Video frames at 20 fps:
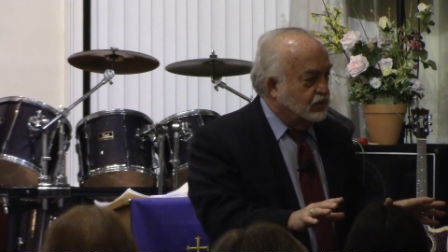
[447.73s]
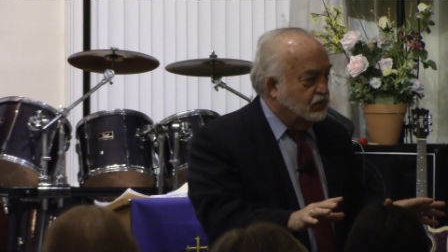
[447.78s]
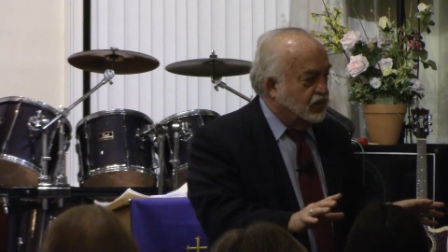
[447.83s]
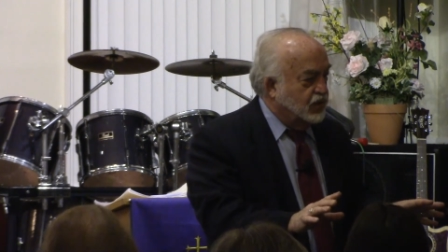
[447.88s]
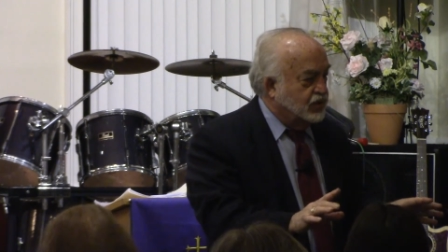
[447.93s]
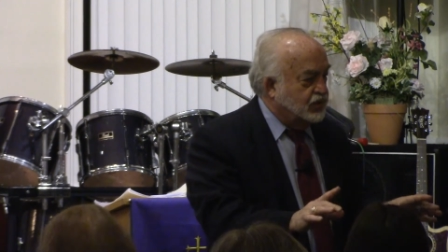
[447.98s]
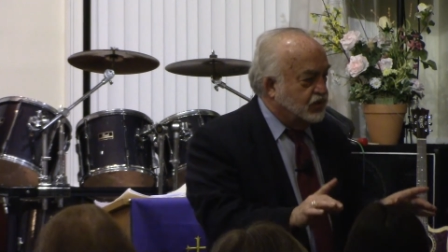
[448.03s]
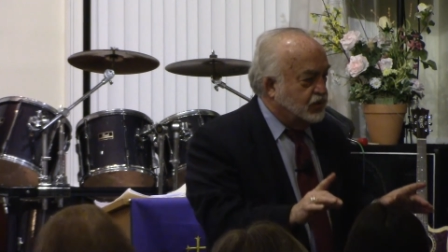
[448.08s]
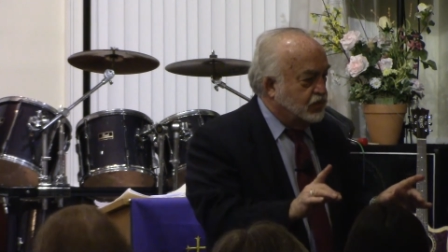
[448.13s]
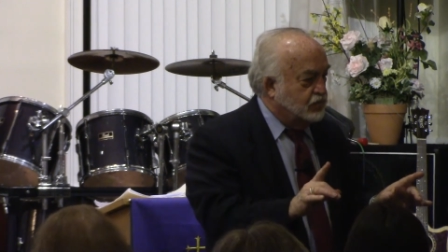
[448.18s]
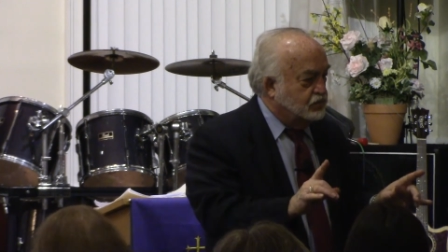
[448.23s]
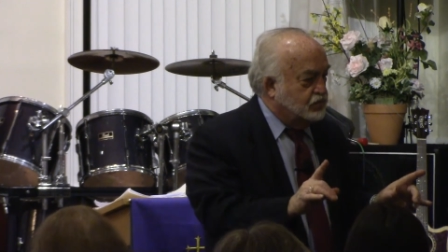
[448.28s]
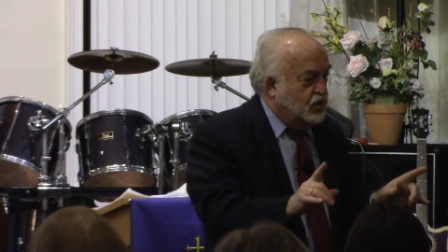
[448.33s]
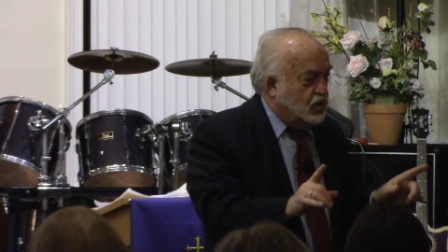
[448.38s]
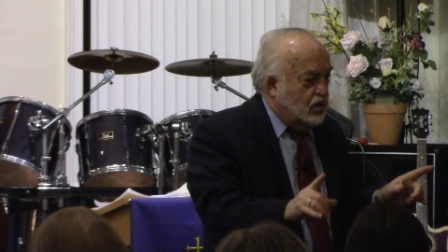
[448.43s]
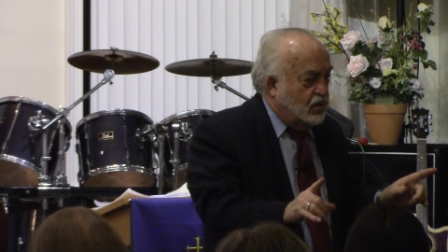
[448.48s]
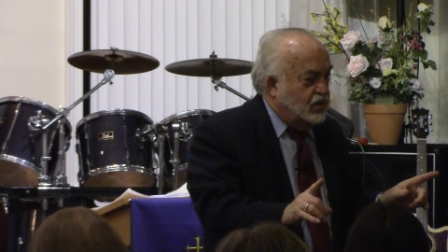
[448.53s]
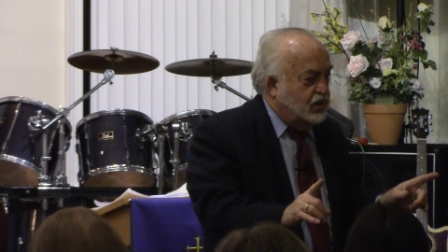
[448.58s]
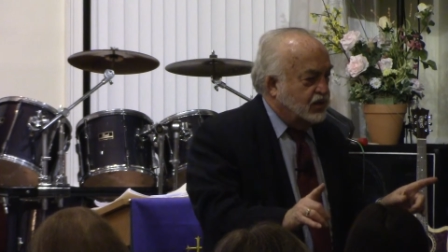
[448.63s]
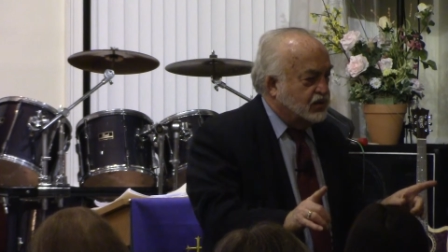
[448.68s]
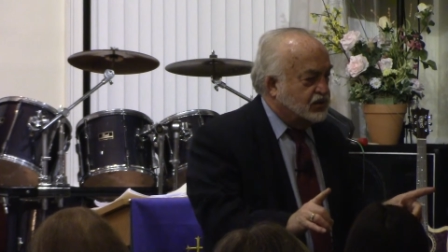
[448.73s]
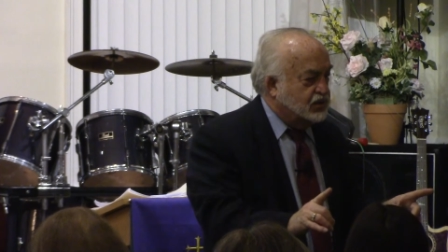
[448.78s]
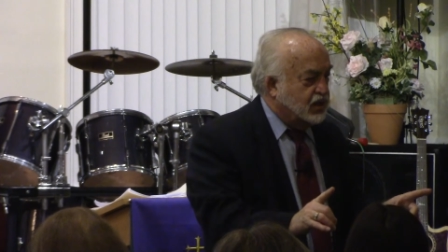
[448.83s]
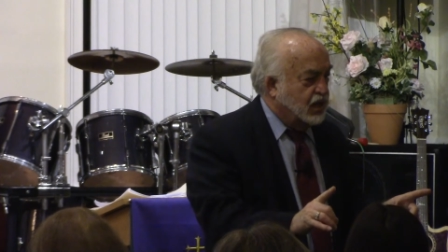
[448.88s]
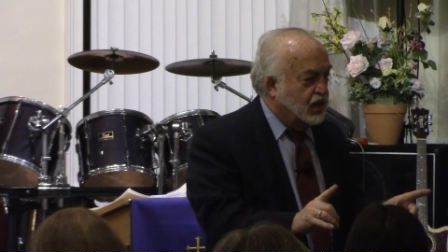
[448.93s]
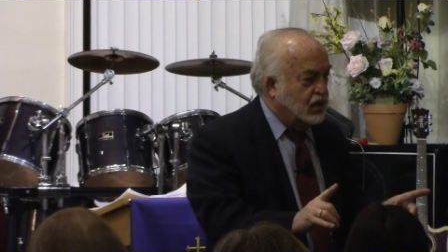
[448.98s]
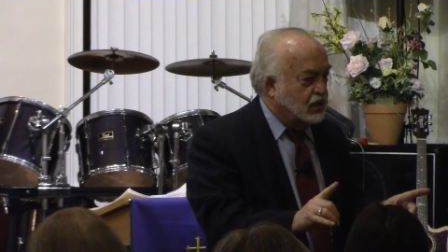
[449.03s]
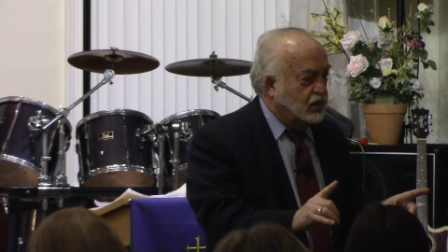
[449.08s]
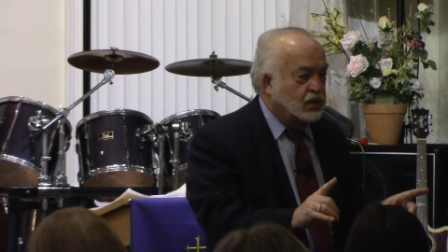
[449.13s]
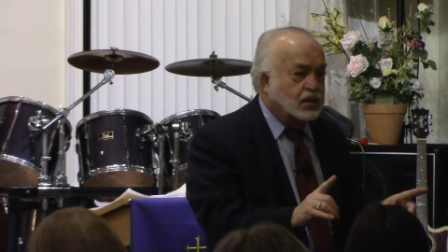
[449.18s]
But Paul is
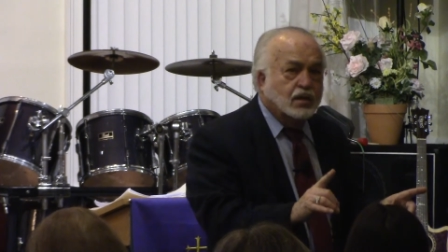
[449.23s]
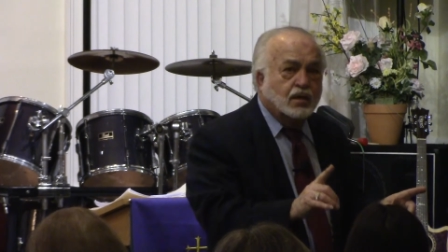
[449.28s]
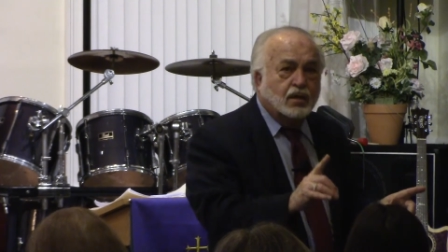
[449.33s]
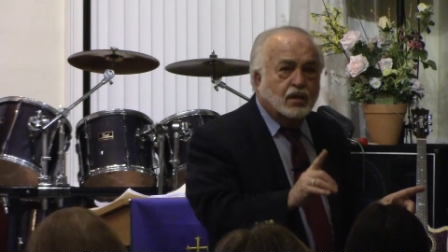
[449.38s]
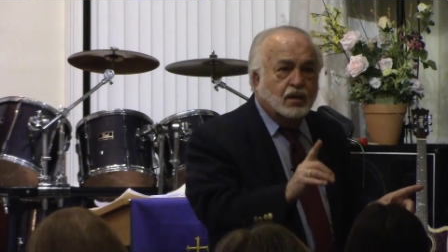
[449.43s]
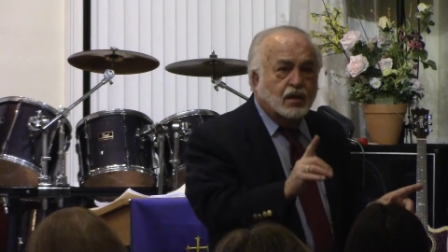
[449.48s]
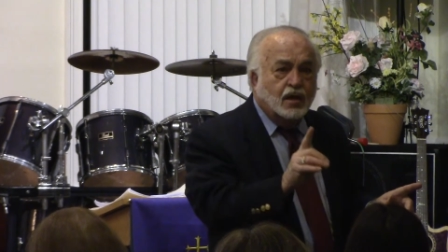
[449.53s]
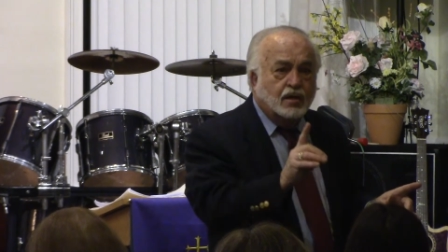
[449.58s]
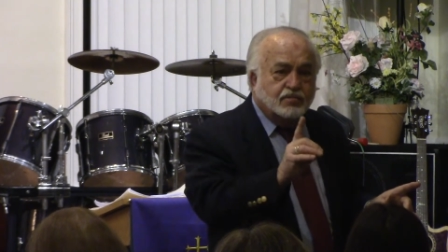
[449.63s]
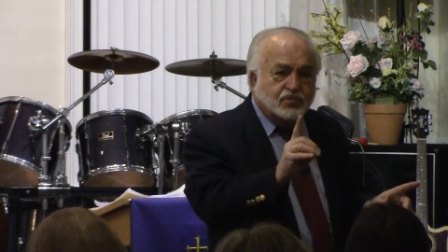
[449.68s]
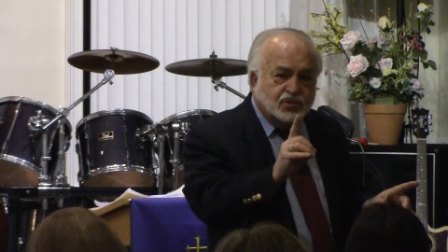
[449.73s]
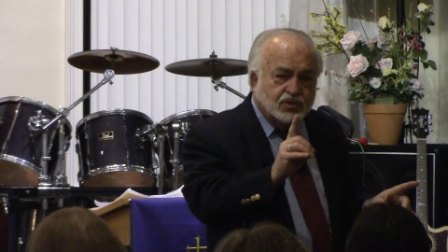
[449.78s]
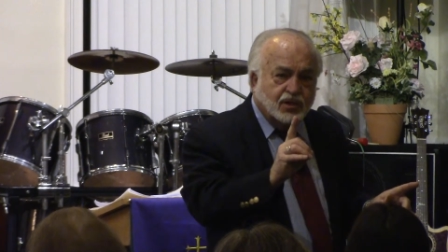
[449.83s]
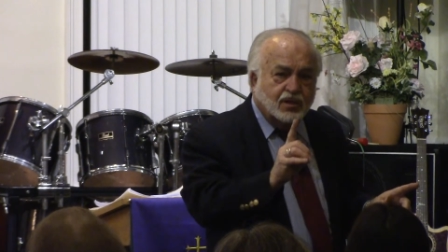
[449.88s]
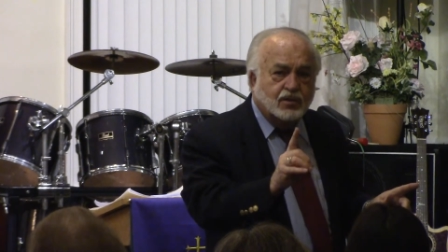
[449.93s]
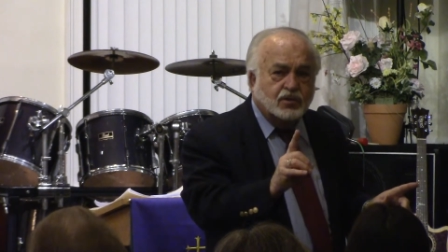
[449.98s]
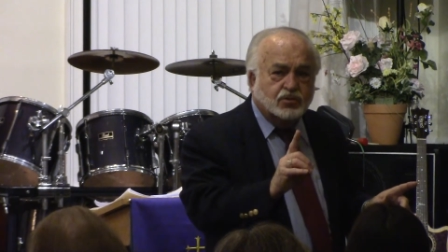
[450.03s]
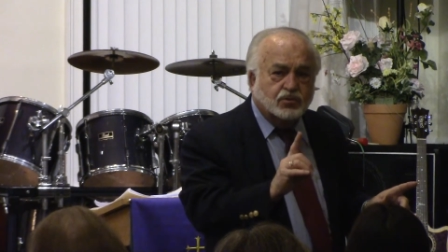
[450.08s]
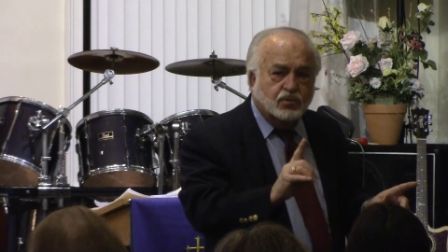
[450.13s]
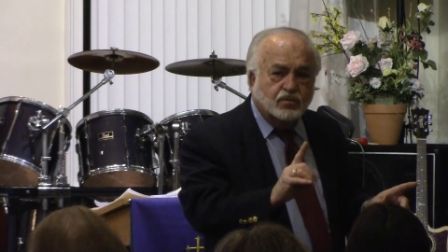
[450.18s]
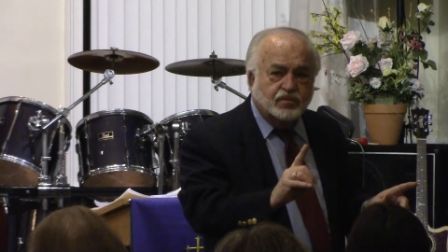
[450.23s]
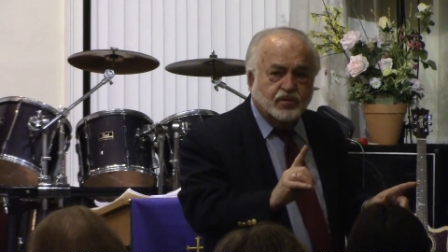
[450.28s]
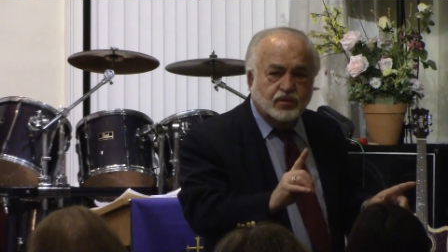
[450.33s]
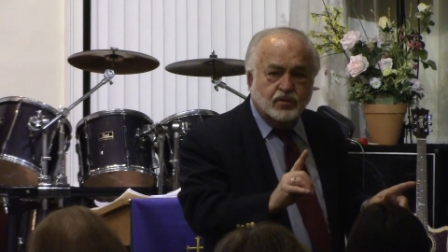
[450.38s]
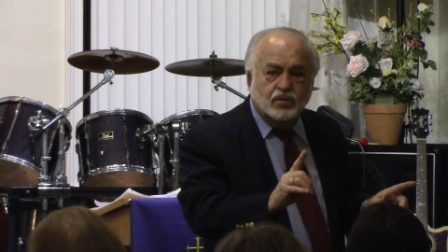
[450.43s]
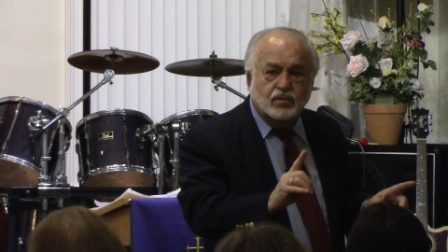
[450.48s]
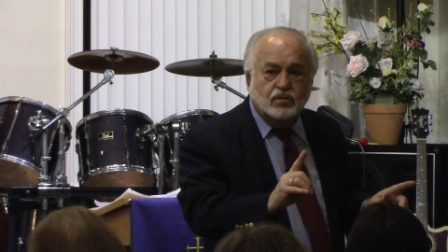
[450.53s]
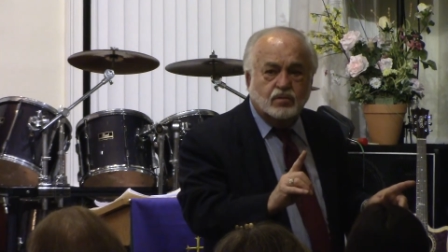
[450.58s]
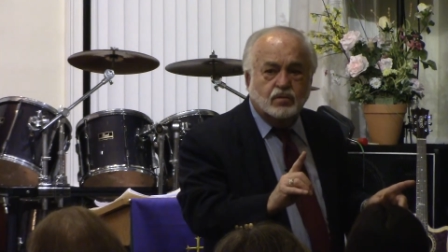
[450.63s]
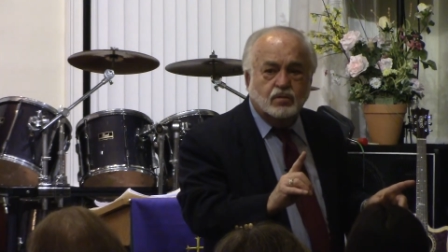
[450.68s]
saying, I'm jealous over
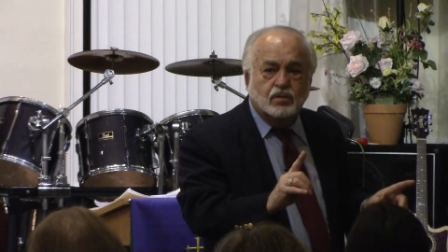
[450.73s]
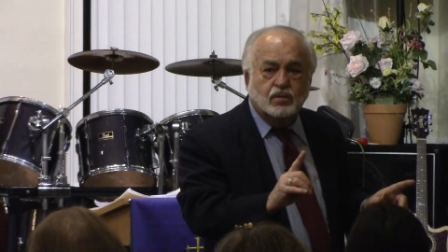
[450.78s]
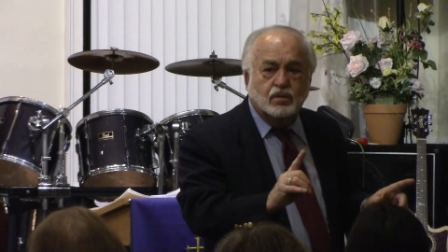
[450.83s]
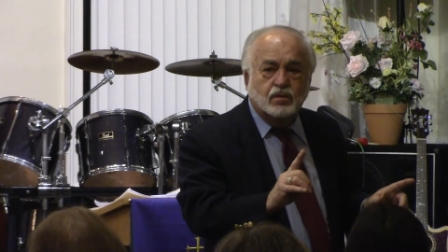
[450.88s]
you.